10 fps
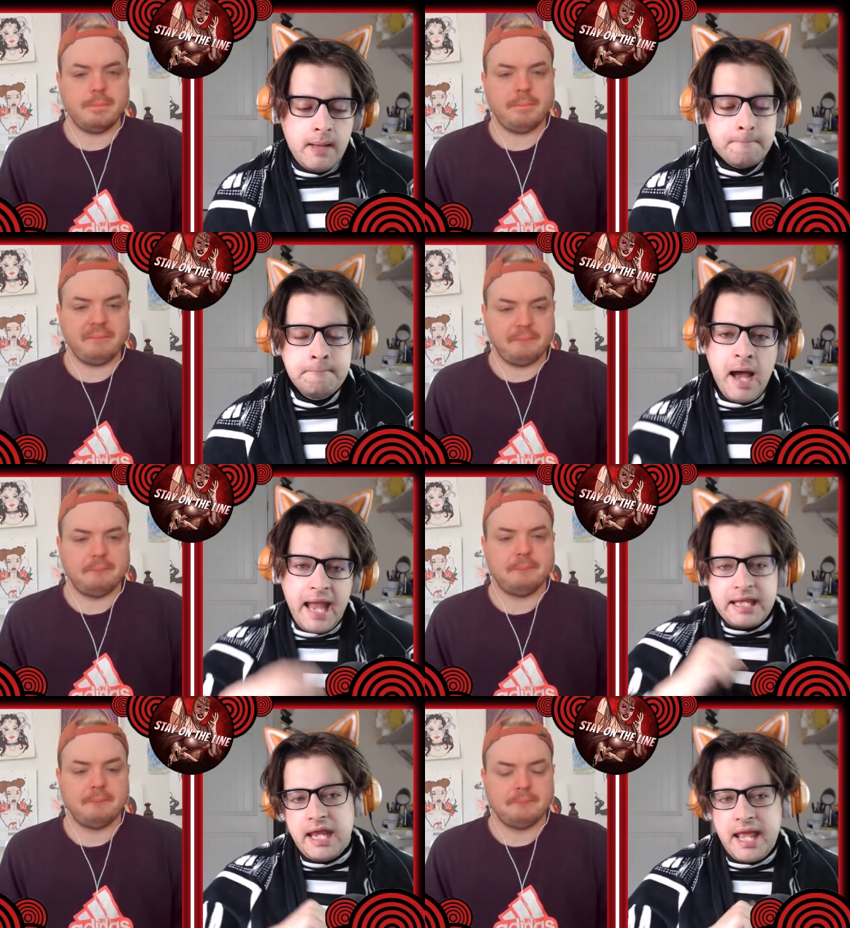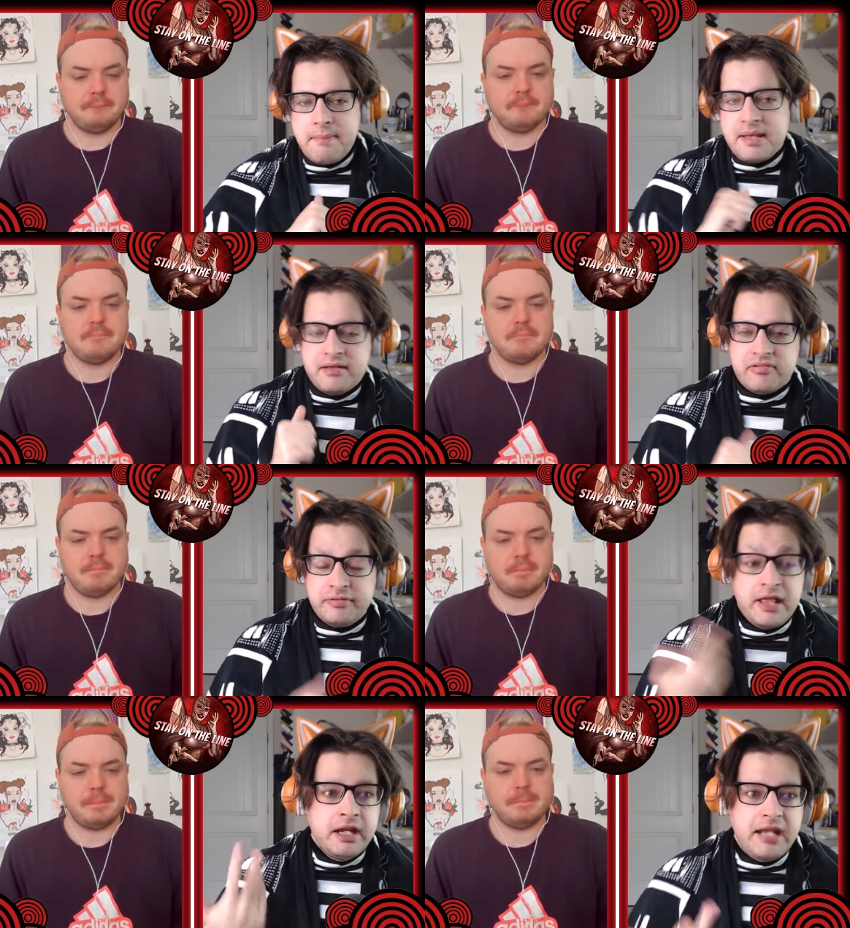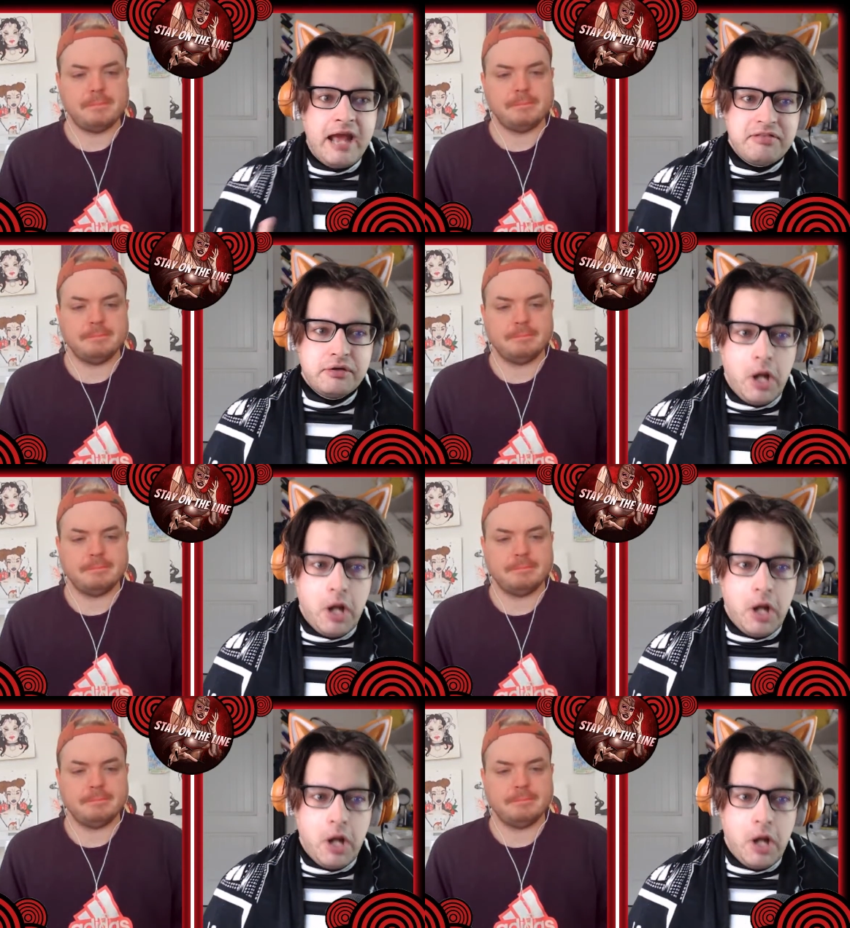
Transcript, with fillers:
Speaker 1: my name is. They didn't have their